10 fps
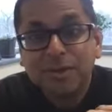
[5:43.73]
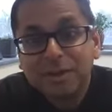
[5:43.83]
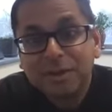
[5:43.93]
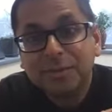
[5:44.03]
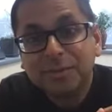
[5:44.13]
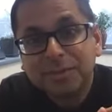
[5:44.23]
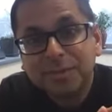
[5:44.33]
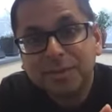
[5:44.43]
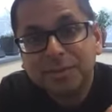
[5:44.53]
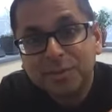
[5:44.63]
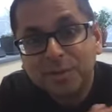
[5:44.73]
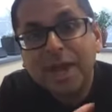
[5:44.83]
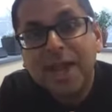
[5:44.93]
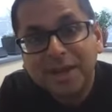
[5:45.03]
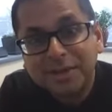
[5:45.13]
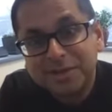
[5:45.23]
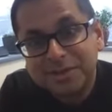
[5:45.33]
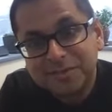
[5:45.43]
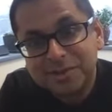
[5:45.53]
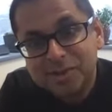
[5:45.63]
the the threat actors have